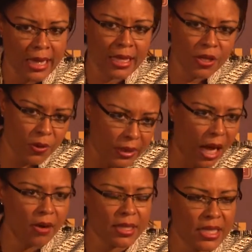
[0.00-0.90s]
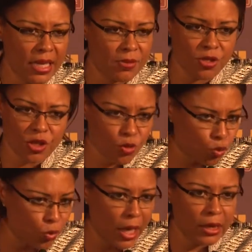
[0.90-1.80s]
and then you're allowing teams to just
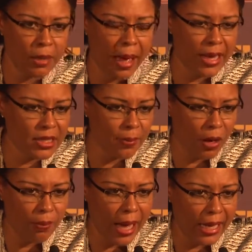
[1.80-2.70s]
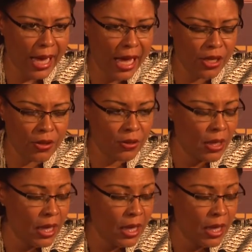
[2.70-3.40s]
run the basketball back at you.